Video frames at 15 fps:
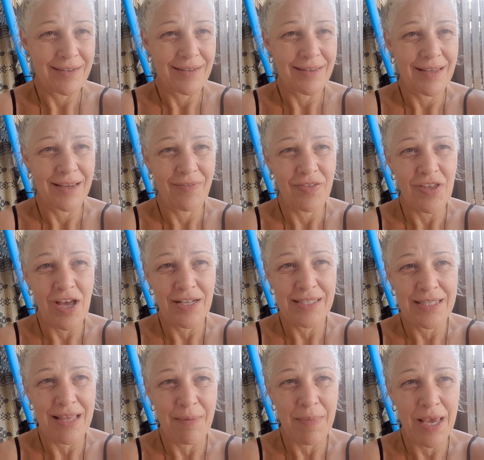Think of
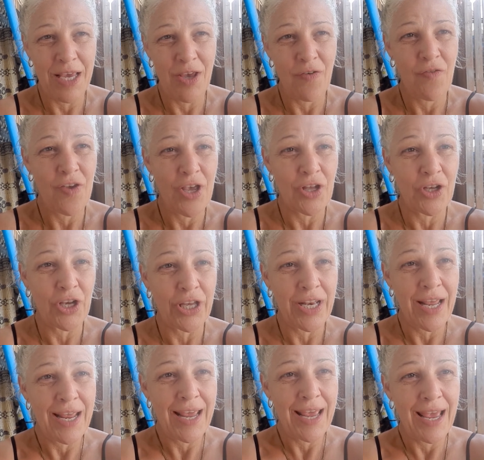thoughts that make you feel good.
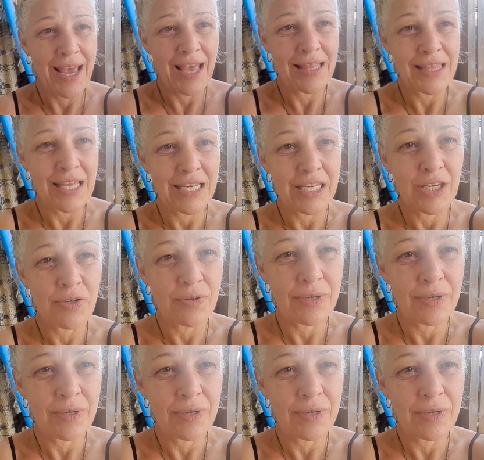And then you